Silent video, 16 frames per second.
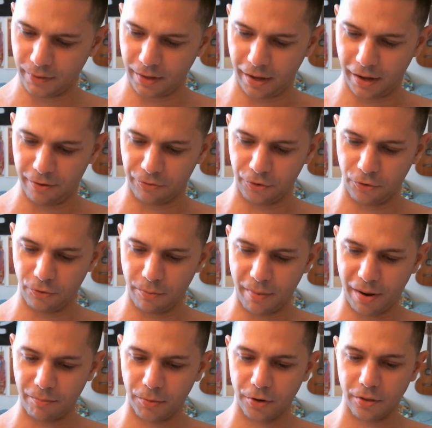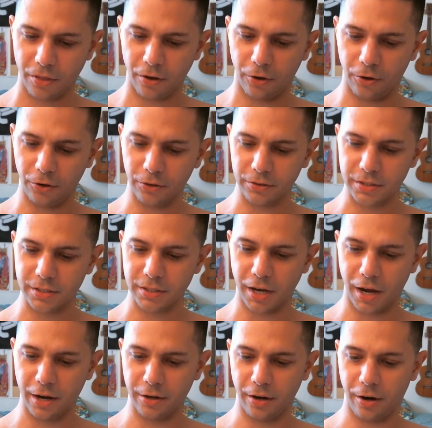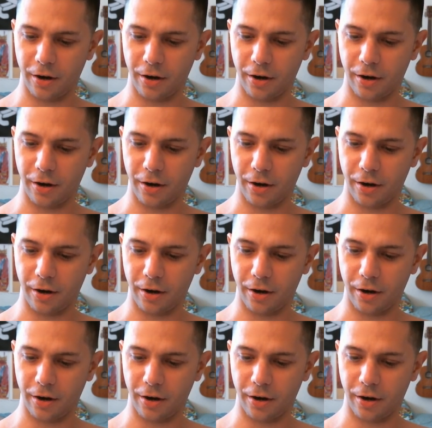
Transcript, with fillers: if you remember the whole Tonya